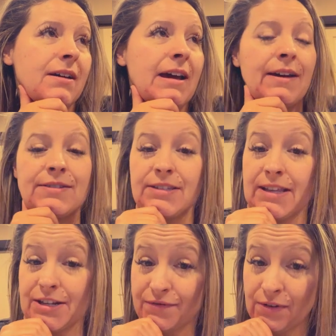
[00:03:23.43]
have
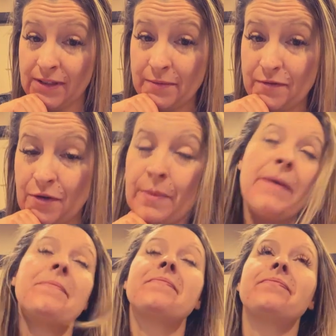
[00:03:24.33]
stage four lymphoma.
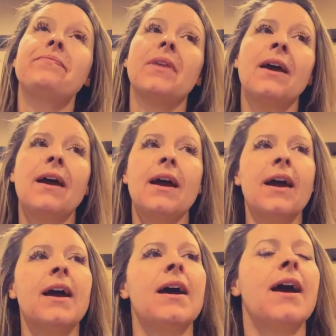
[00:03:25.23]

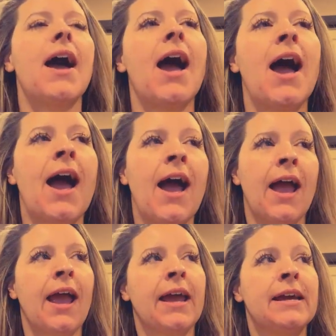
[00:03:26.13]

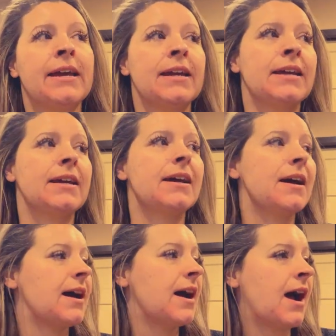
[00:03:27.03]
I
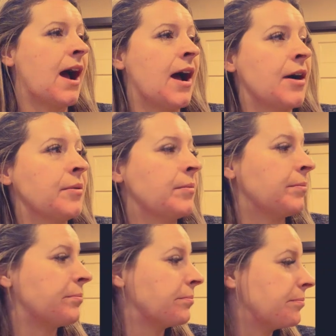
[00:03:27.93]

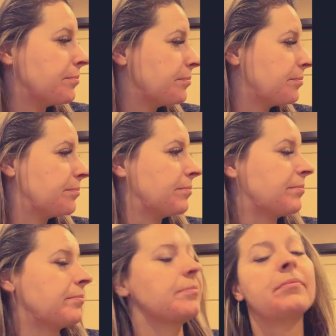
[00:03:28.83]
um,
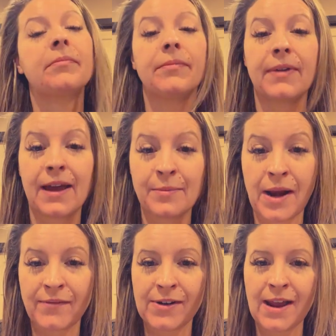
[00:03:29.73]
I'm
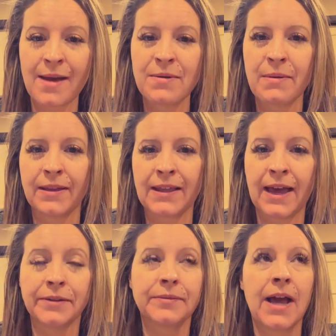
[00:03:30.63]
not very happy about
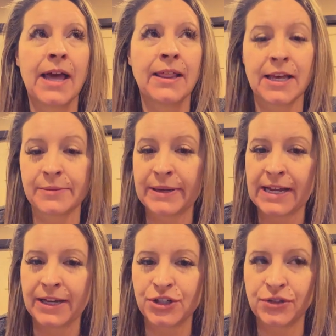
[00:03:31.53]
that. I lost my
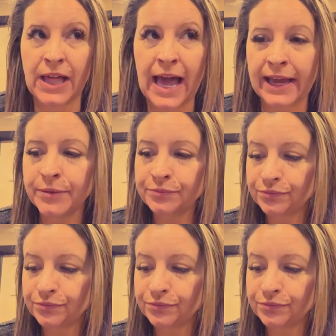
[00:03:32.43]
dad in July